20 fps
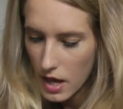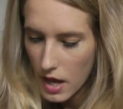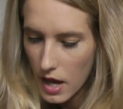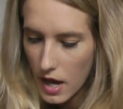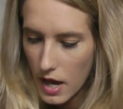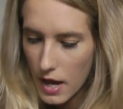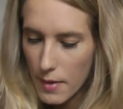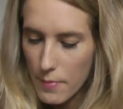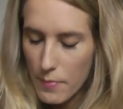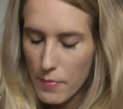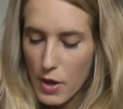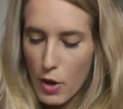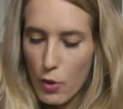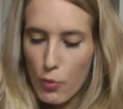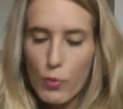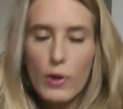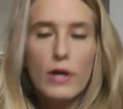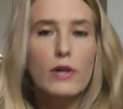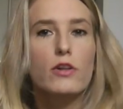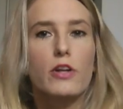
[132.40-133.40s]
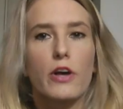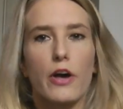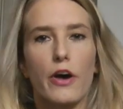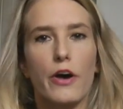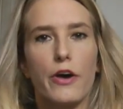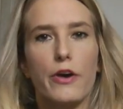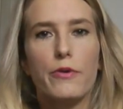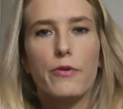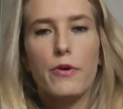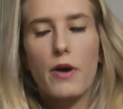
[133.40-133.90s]

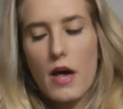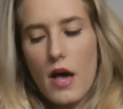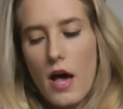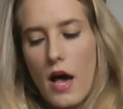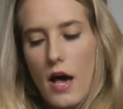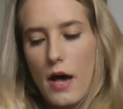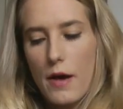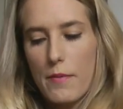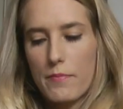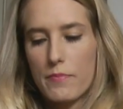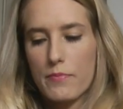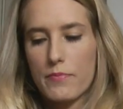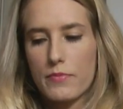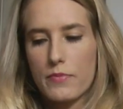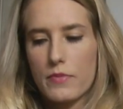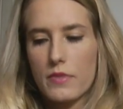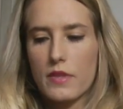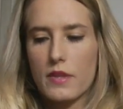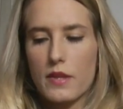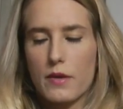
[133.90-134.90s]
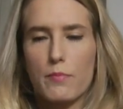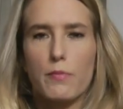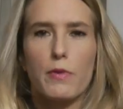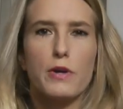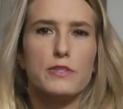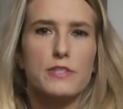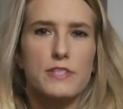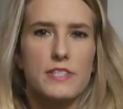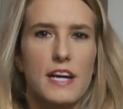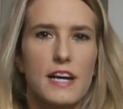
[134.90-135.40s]
Wilko, most